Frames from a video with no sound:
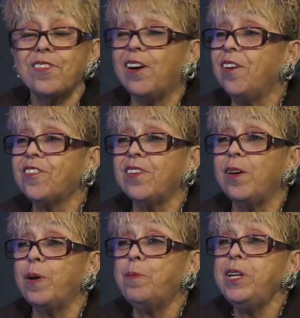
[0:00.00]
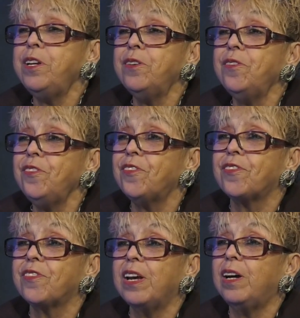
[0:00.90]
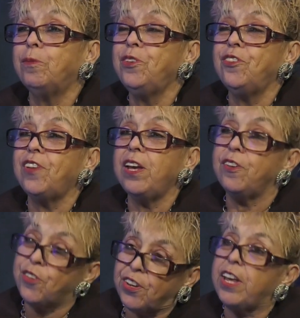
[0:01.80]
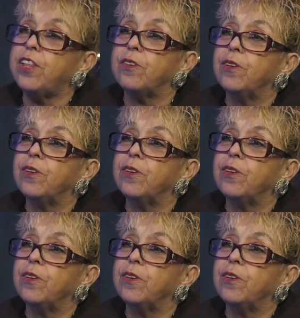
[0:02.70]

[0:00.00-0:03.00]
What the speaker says: awesome. How many years would you say together?